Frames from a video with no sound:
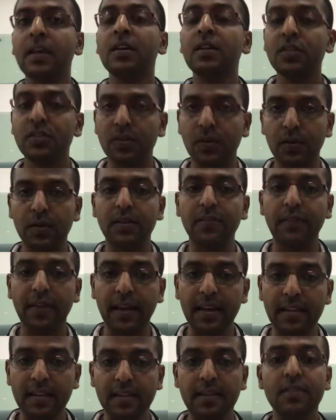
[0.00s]
Show the
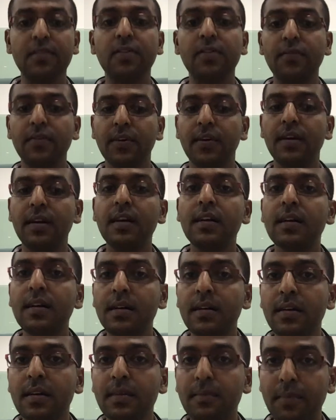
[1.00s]
faces of your
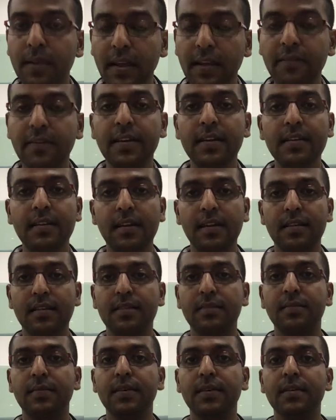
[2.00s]
previous
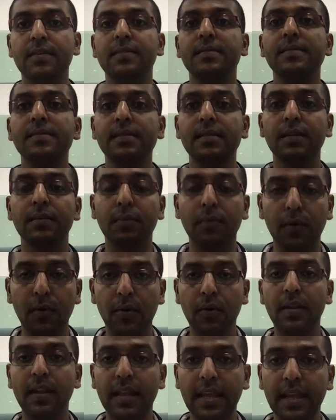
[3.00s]
customers. The
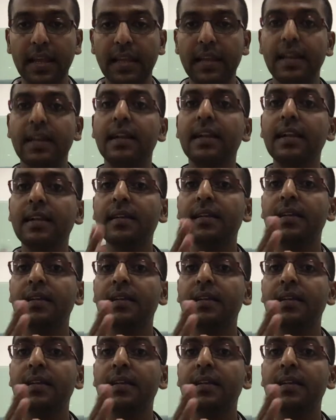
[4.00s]
more detailed,